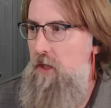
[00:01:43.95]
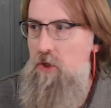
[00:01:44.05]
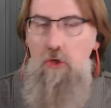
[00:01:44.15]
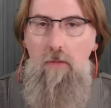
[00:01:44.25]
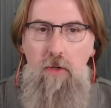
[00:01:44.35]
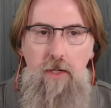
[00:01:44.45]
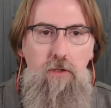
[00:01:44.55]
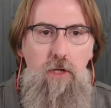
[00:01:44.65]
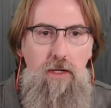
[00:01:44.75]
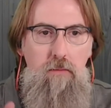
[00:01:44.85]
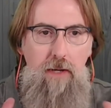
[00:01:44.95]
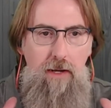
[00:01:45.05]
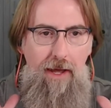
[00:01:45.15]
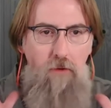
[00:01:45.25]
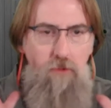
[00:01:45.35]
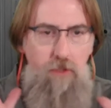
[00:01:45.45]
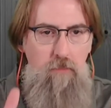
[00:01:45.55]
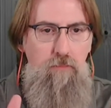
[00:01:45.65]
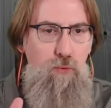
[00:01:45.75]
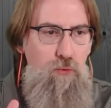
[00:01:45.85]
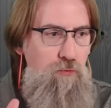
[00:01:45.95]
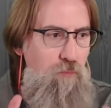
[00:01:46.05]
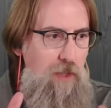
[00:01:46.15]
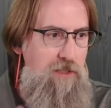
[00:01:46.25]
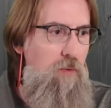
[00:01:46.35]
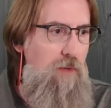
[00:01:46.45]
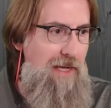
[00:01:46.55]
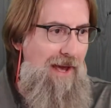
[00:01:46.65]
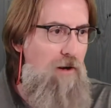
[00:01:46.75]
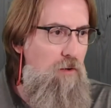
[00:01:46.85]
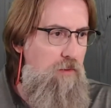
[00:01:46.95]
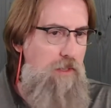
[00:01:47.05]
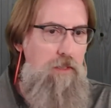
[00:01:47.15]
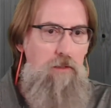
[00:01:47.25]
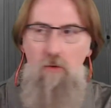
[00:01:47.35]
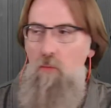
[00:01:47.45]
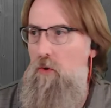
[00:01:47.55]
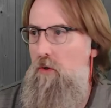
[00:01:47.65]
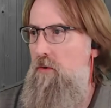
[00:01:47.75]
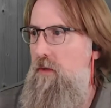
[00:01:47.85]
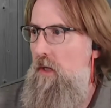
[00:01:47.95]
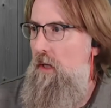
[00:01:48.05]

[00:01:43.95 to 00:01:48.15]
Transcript: So I'm going to talk about how to improve what's going out into the world.